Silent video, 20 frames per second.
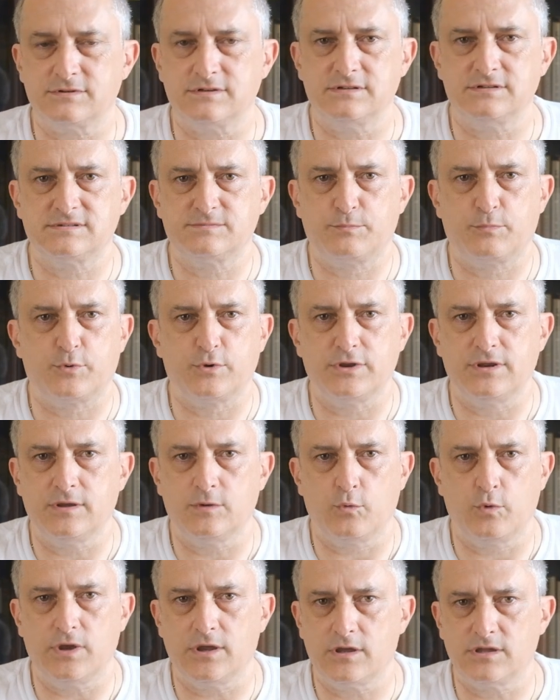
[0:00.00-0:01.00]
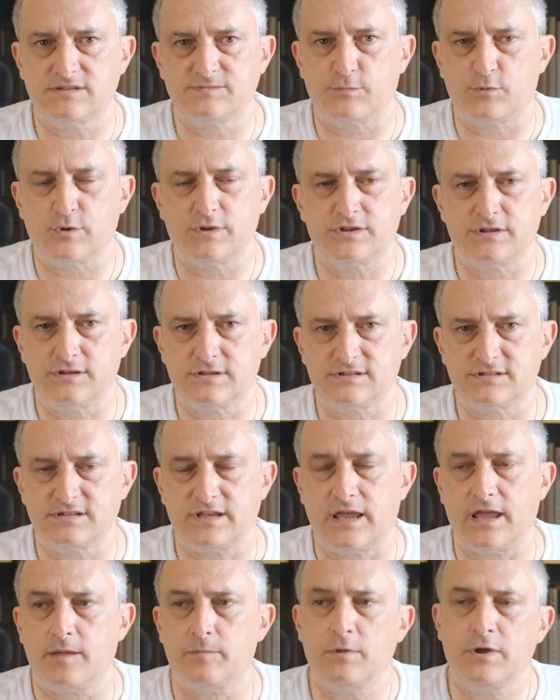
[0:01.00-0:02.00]
It's pretty quick, it's pretty the
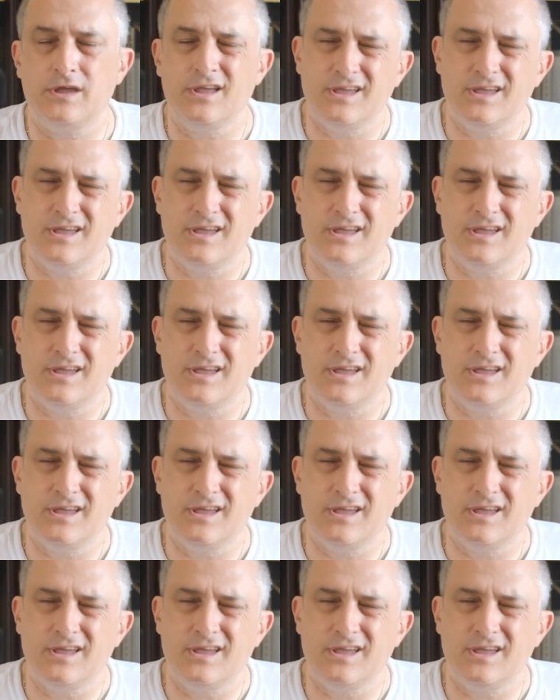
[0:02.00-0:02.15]
same.